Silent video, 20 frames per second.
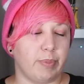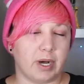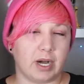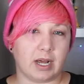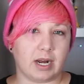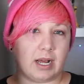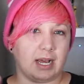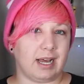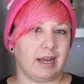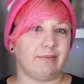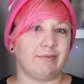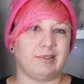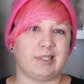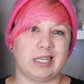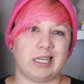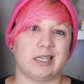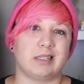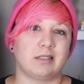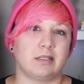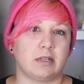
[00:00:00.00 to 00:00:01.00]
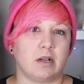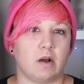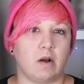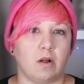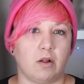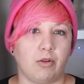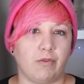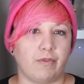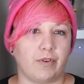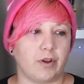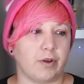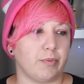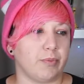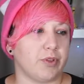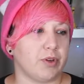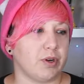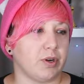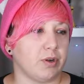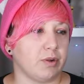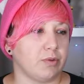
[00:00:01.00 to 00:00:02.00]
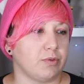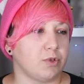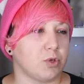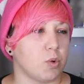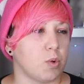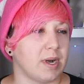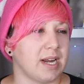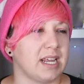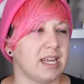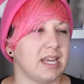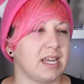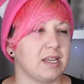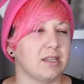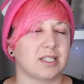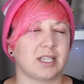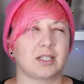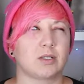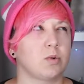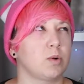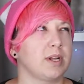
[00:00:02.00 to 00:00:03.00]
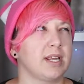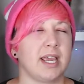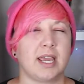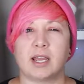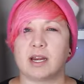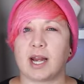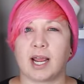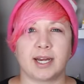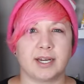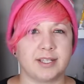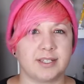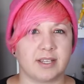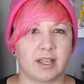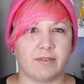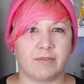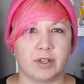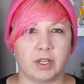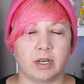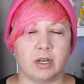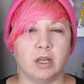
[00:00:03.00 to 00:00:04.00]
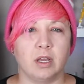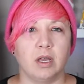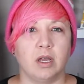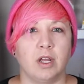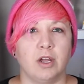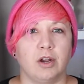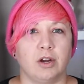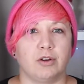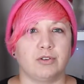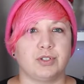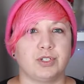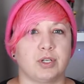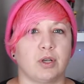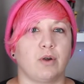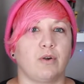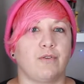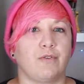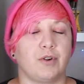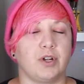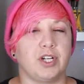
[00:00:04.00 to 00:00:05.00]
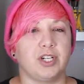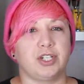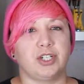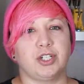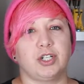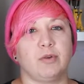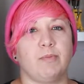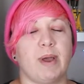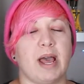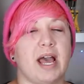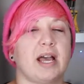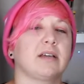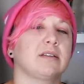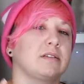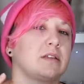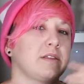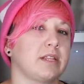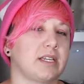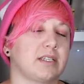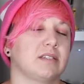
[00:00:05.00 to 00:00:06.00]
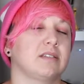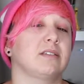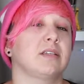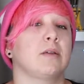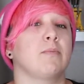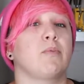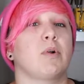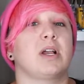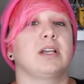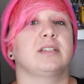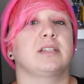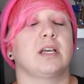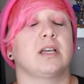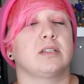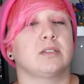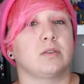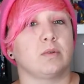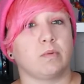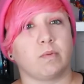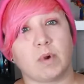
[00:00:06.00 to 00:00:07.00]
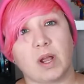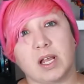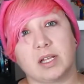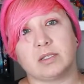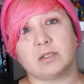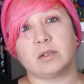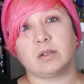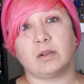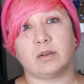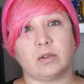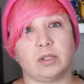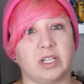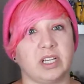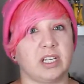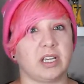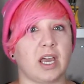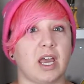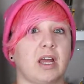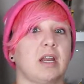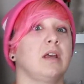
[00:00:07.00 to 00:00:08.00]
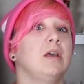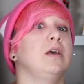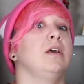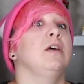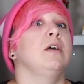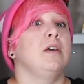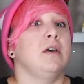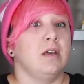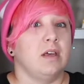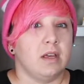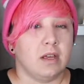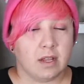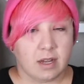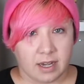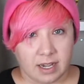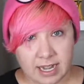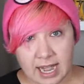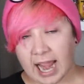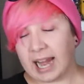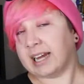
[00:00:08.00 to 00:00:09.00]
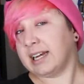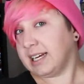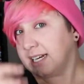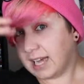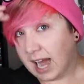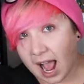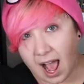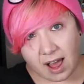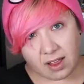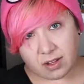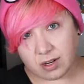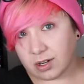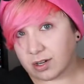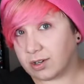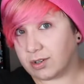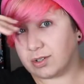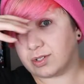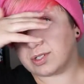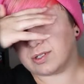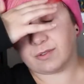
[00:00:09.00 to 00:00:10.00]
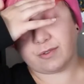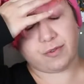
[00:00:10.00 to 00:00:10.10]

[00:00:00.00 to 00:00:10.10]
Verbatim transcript: but I have links to all of them. They're $28.97 or so for each two pack, and then that's the same price as the red, so you're looking at $90